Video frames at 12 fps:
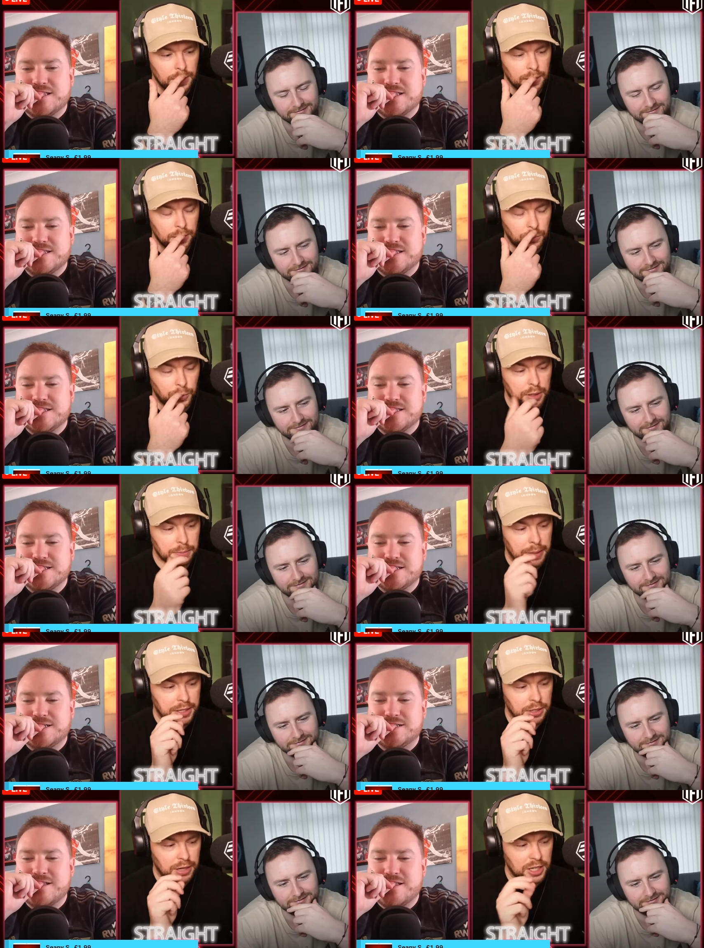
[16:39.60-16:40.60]
Speaker 1: we at
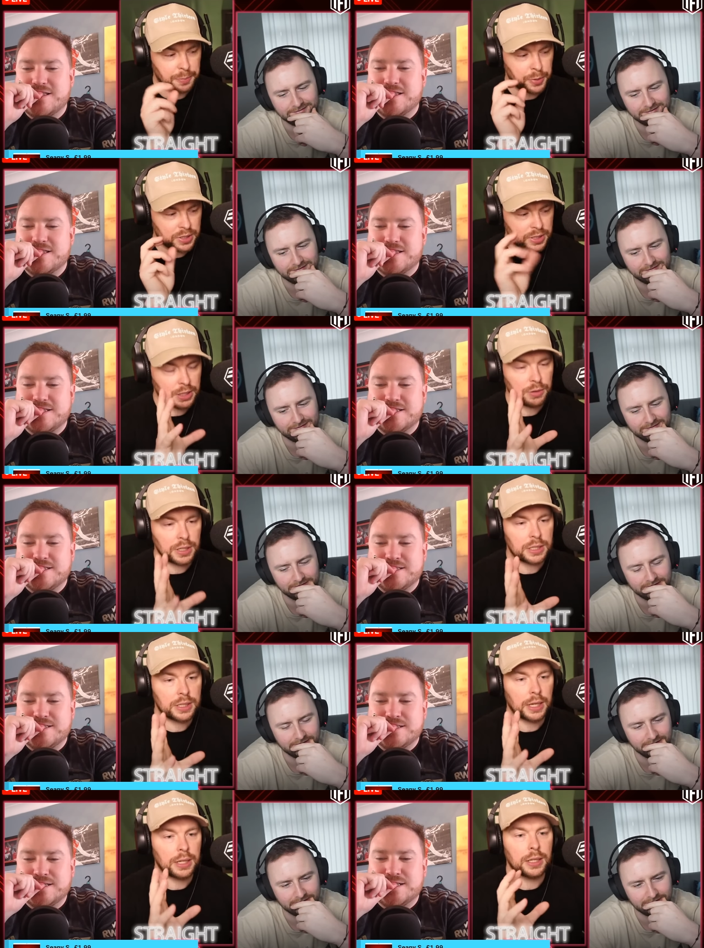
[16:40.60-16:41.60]
Man United have put a serious
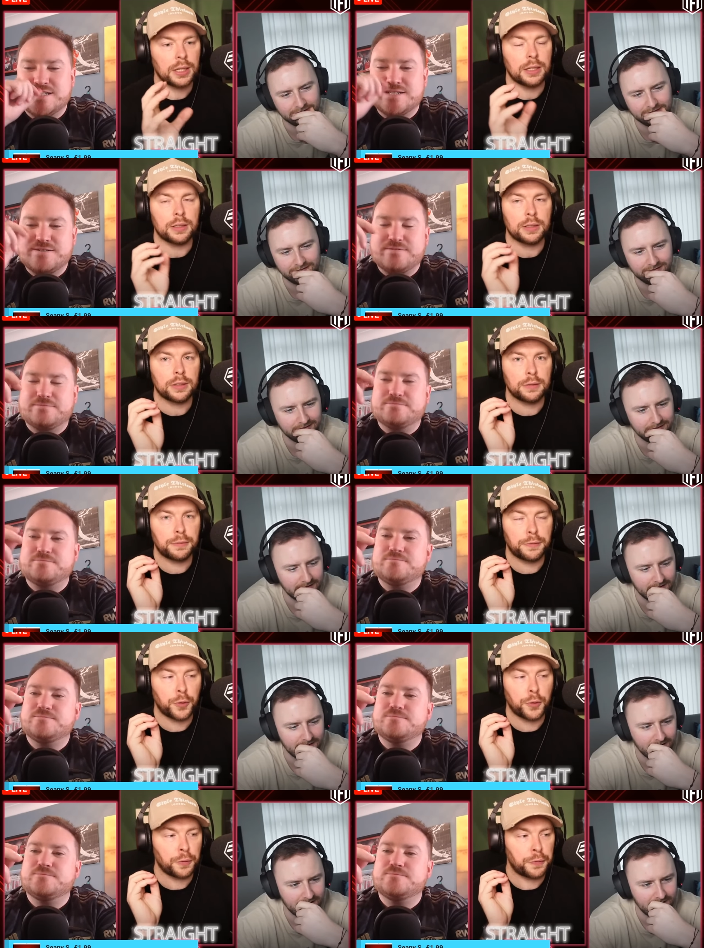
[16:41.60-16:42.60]
dent in
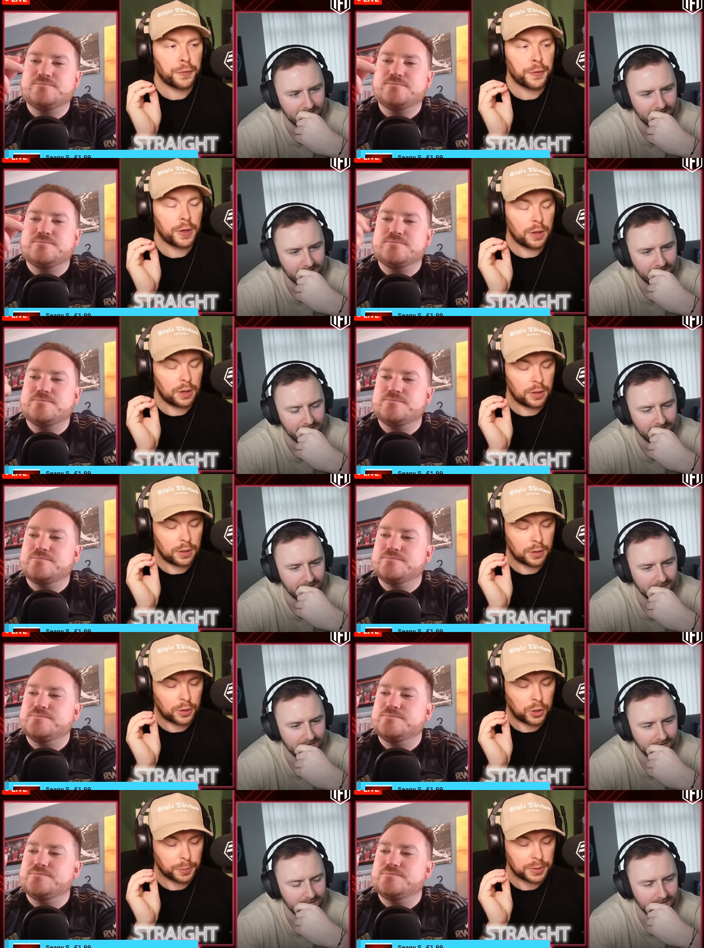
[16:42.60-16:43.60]
f- f- uh,
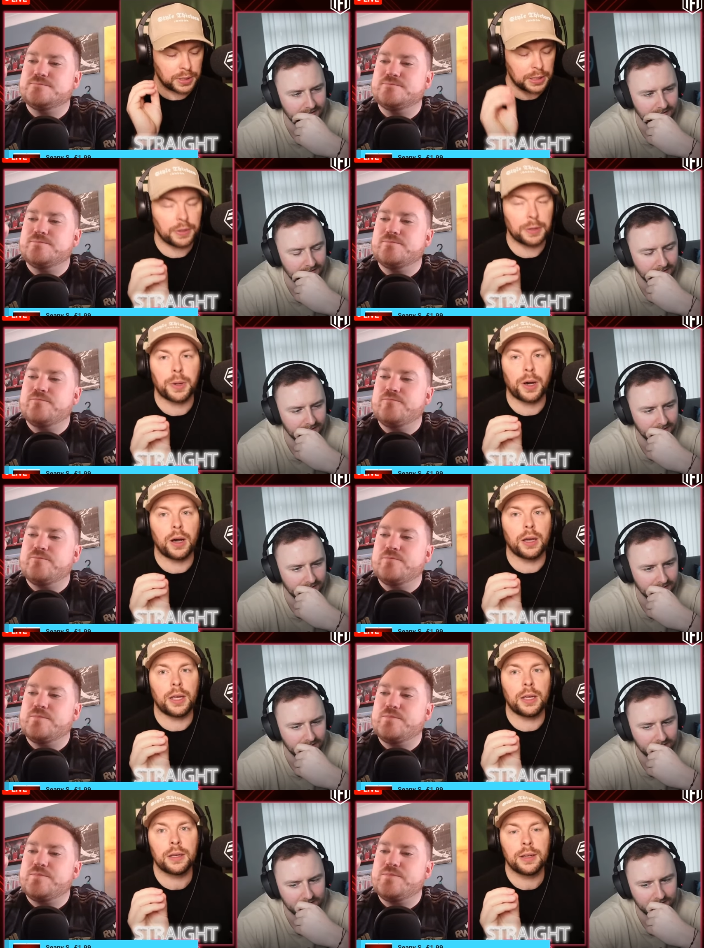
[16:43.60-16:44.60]
Klopp's leaving
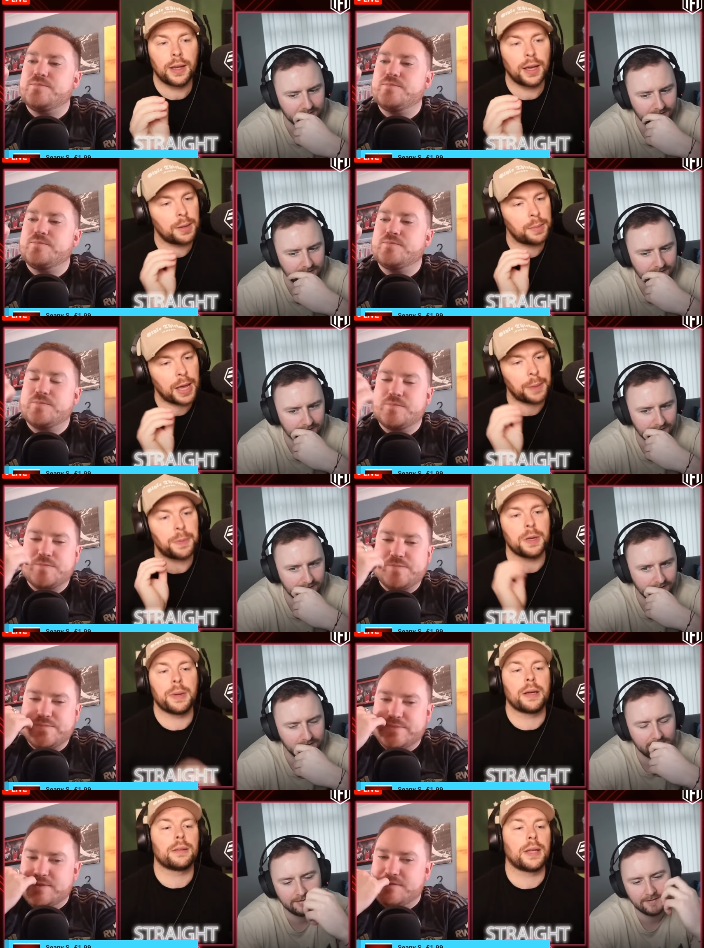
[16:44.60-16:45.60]
party, and I'm happy
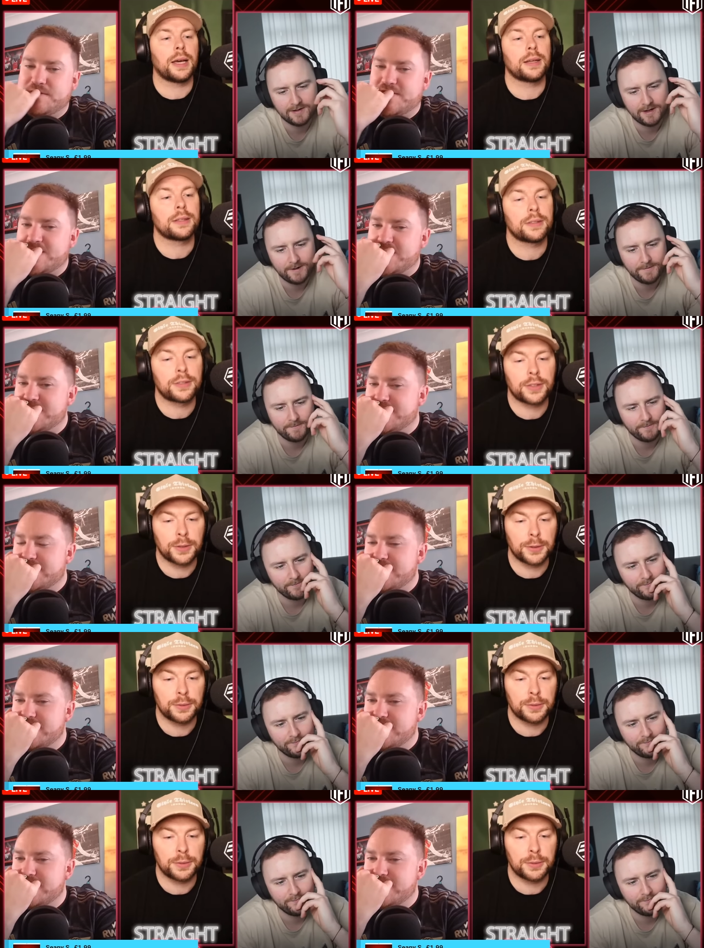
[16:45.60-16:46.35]
about that. So